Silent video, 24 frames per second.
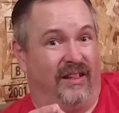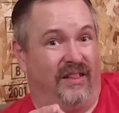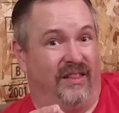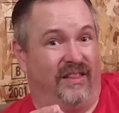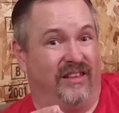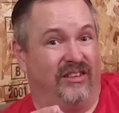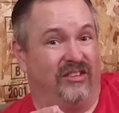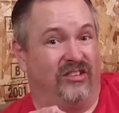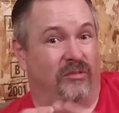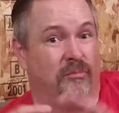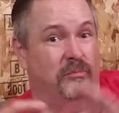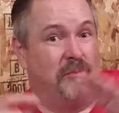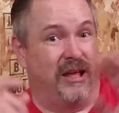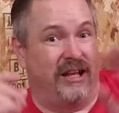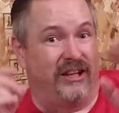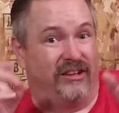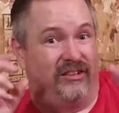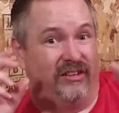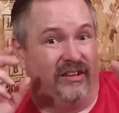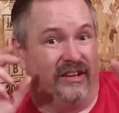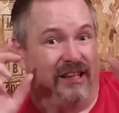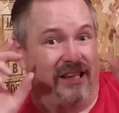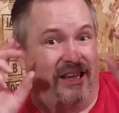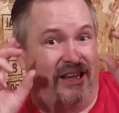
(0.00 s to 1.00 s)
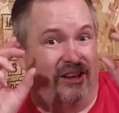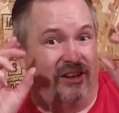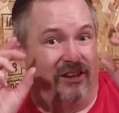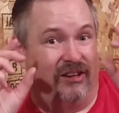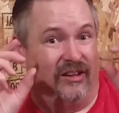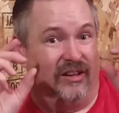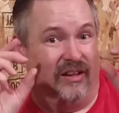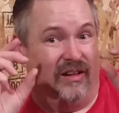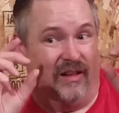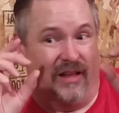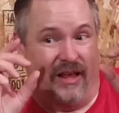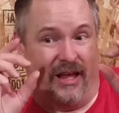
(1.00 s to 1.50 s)
this mentally
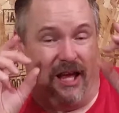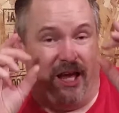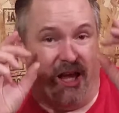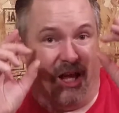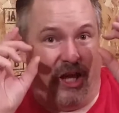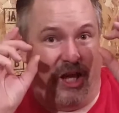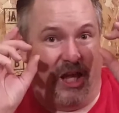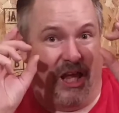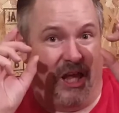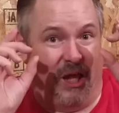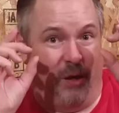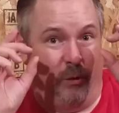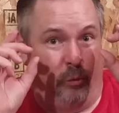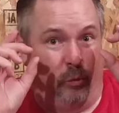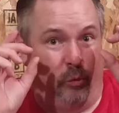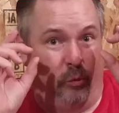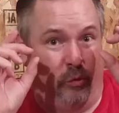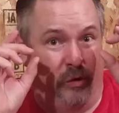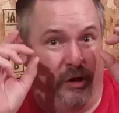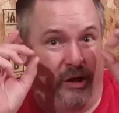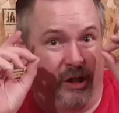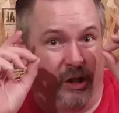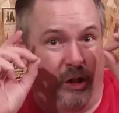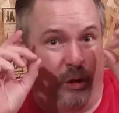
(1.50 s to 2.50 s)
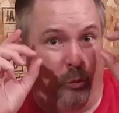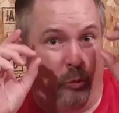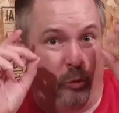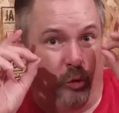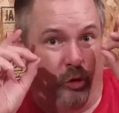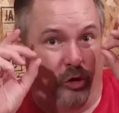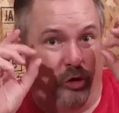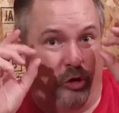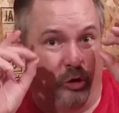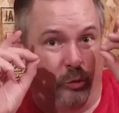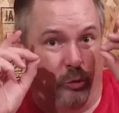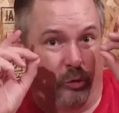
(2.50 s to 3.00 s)
ill, real
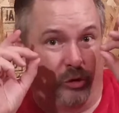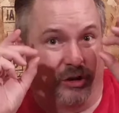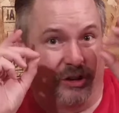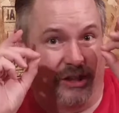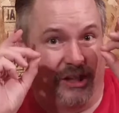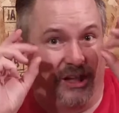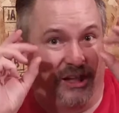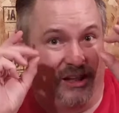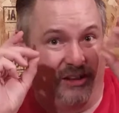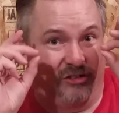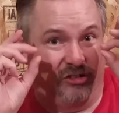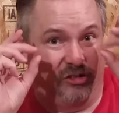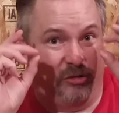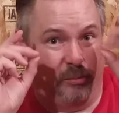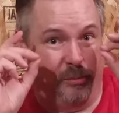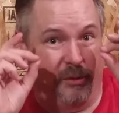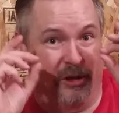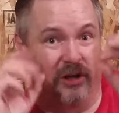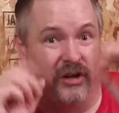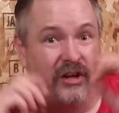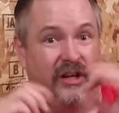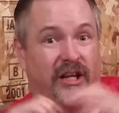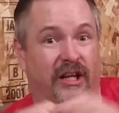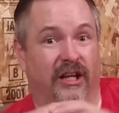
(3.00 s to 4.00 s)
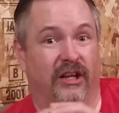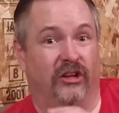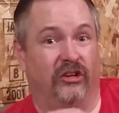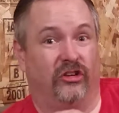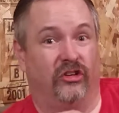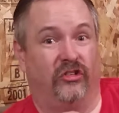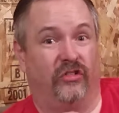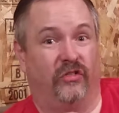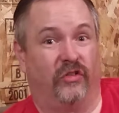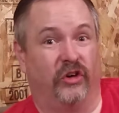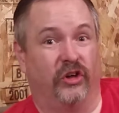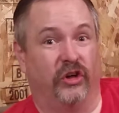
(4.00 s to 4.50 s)
world working
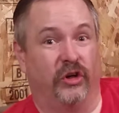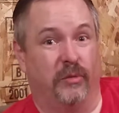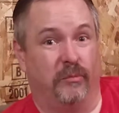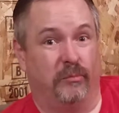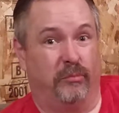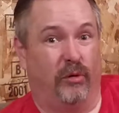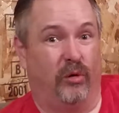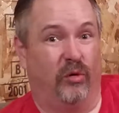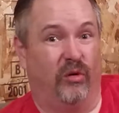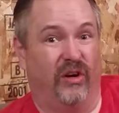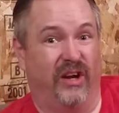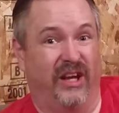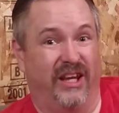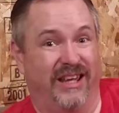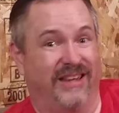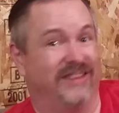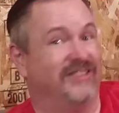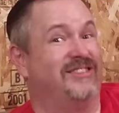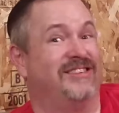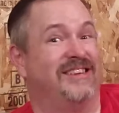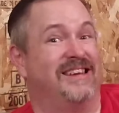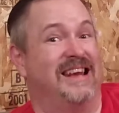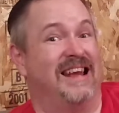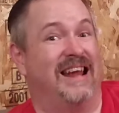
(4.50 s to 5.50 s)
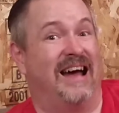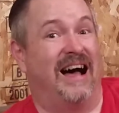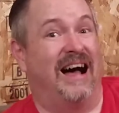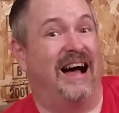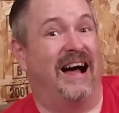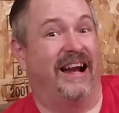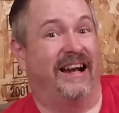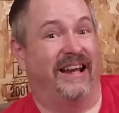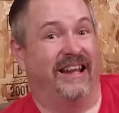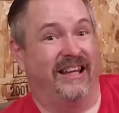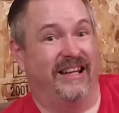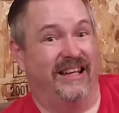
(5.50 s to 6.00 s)
experience for your boy is
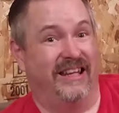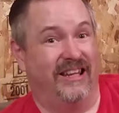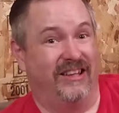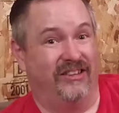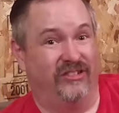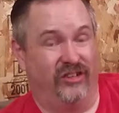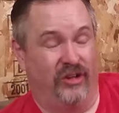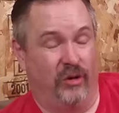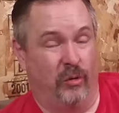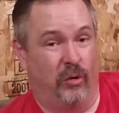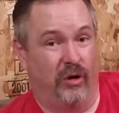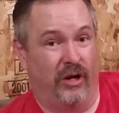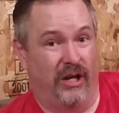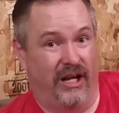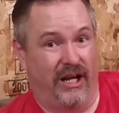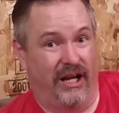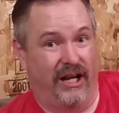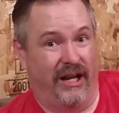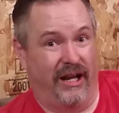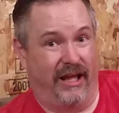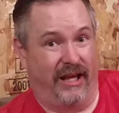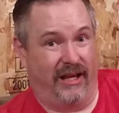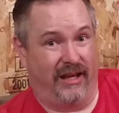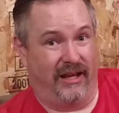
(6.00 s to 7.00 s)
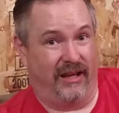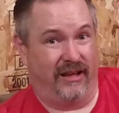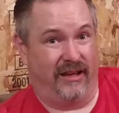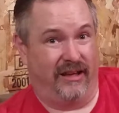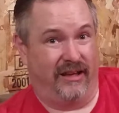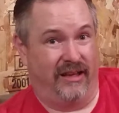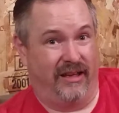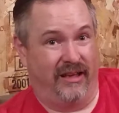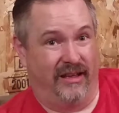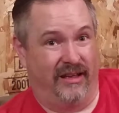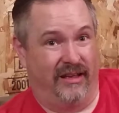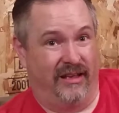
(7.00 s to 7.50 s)
not an easy one.
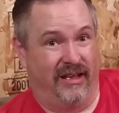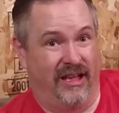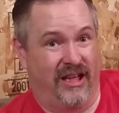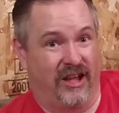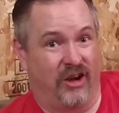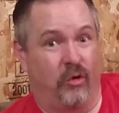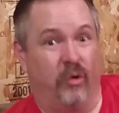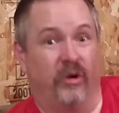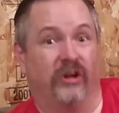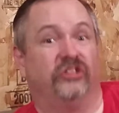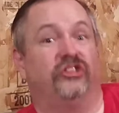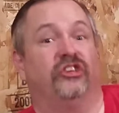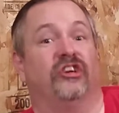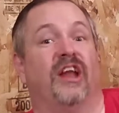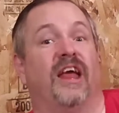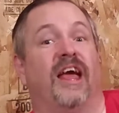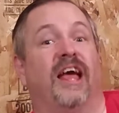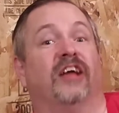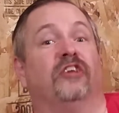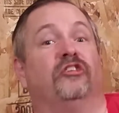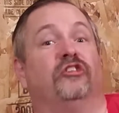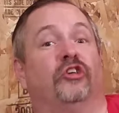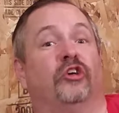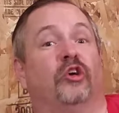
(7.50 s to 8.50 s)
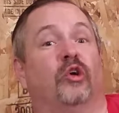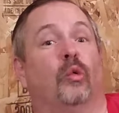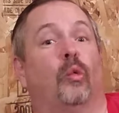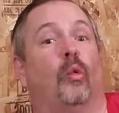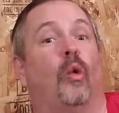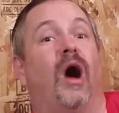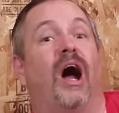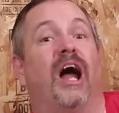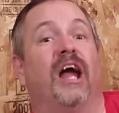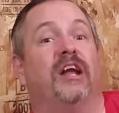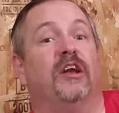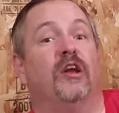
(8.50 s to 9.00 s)
Question answered,
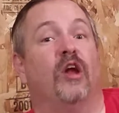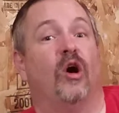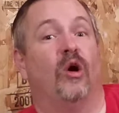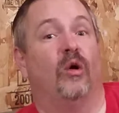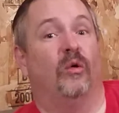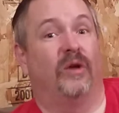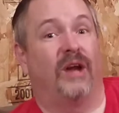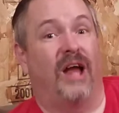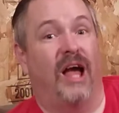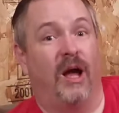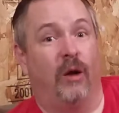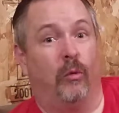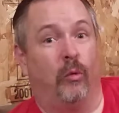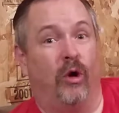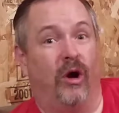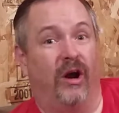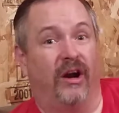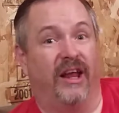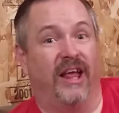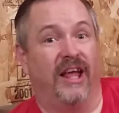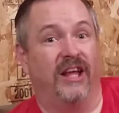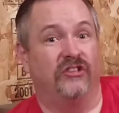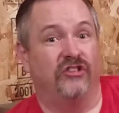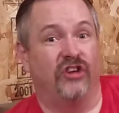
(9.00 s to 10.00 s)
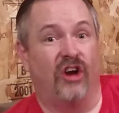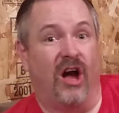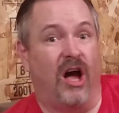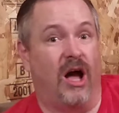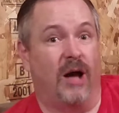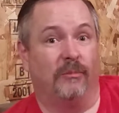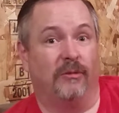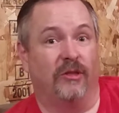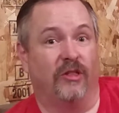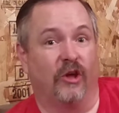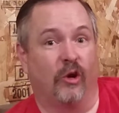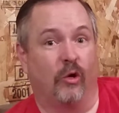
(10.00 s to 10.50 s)
why don't I want a
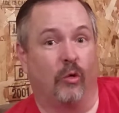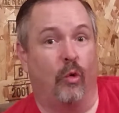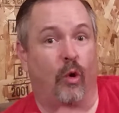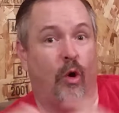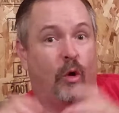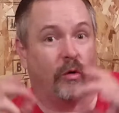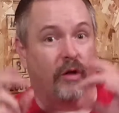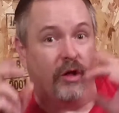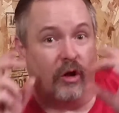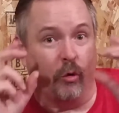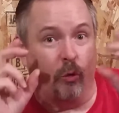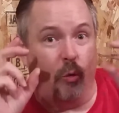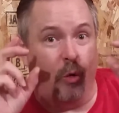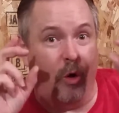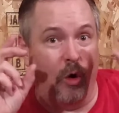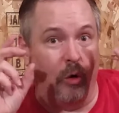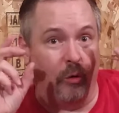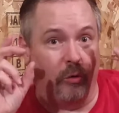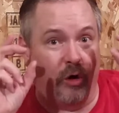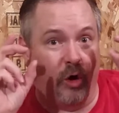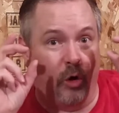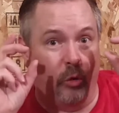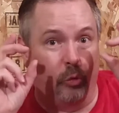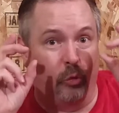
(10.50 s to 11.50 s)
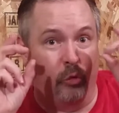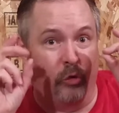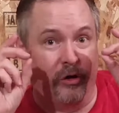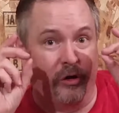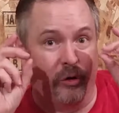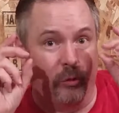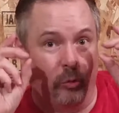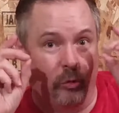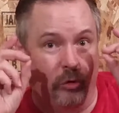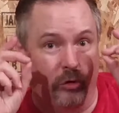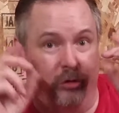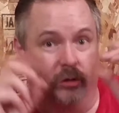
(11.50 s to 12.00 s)
job in the quote unquote
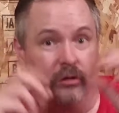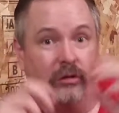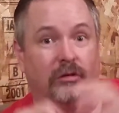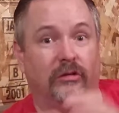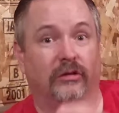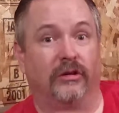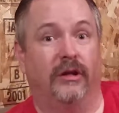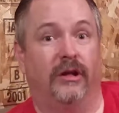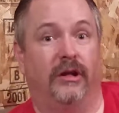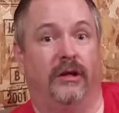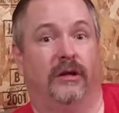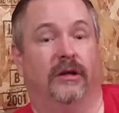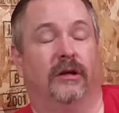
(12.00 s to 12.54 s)
real world?